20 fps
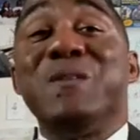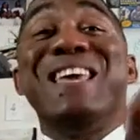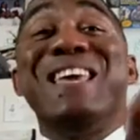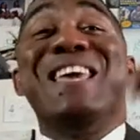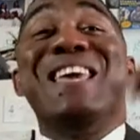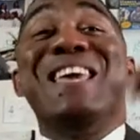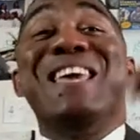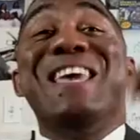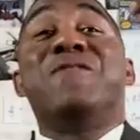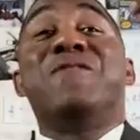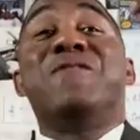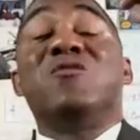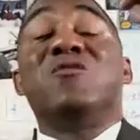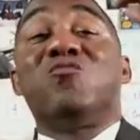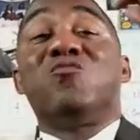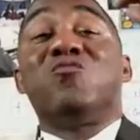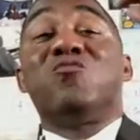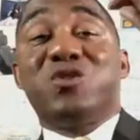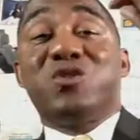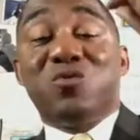even
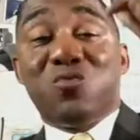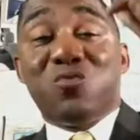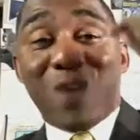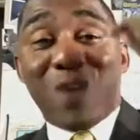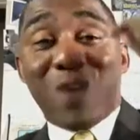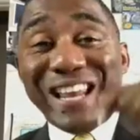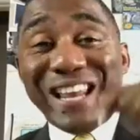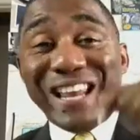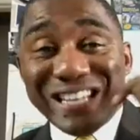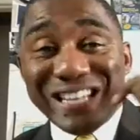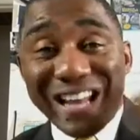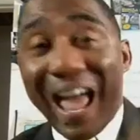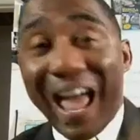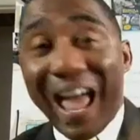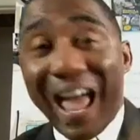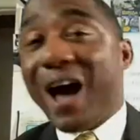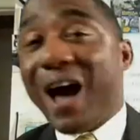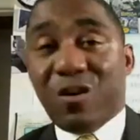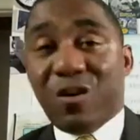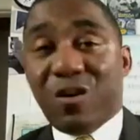to right
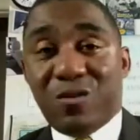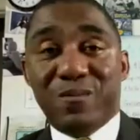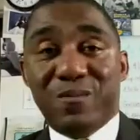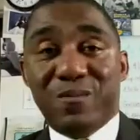now,